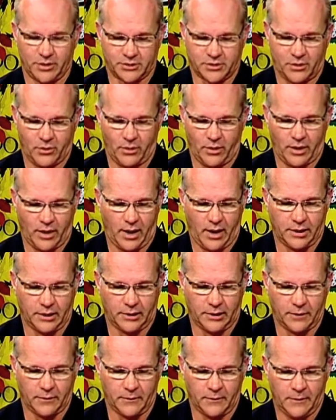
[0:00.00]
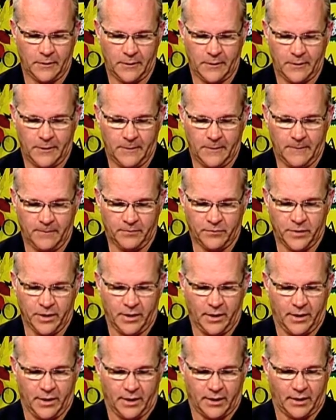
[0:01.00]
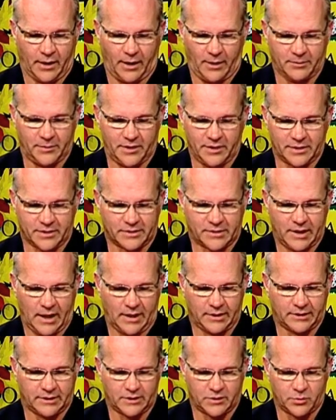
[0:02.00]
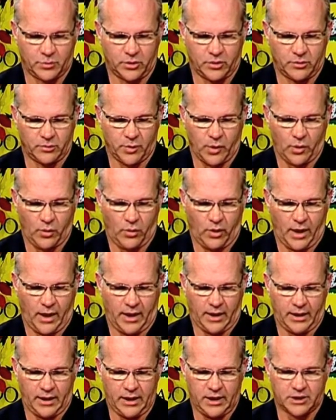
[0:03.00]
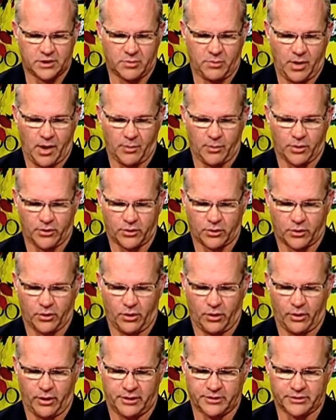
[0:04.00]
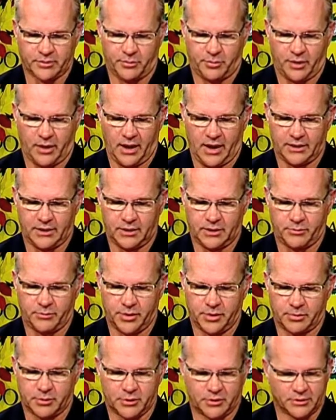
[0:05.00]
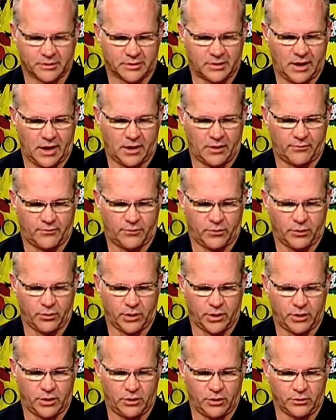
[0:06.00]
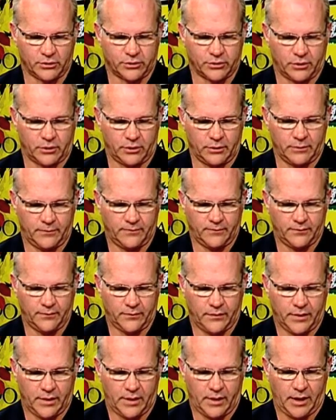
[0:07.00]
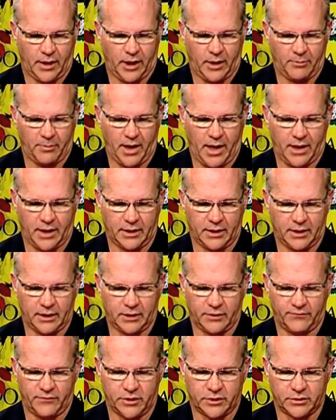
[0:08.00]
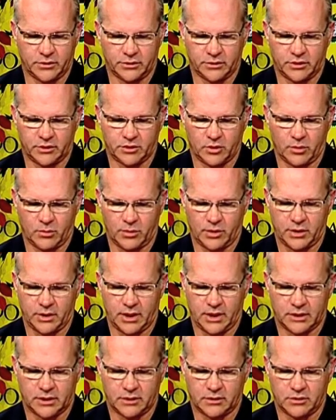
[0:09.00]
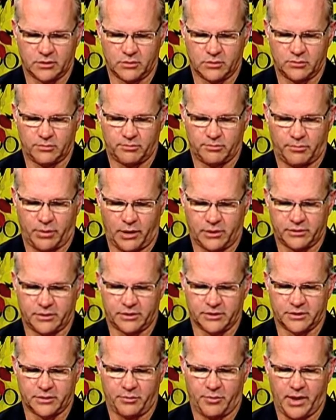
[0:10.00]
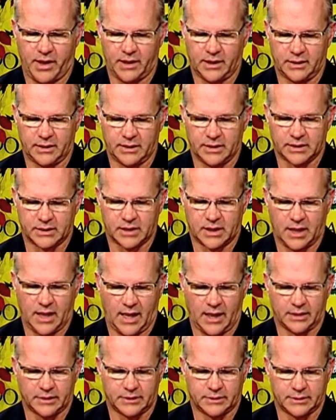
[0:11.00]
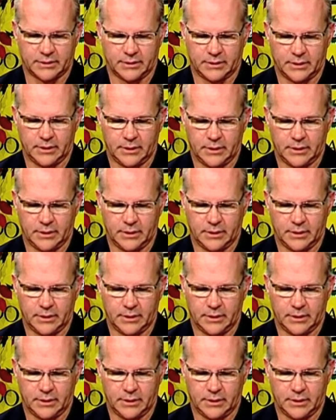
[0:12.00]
that's going on here. I mean, this sentence just blew me away. Each member of the court has applied the applicable standard for recusal and made an individual determination to participate in this case.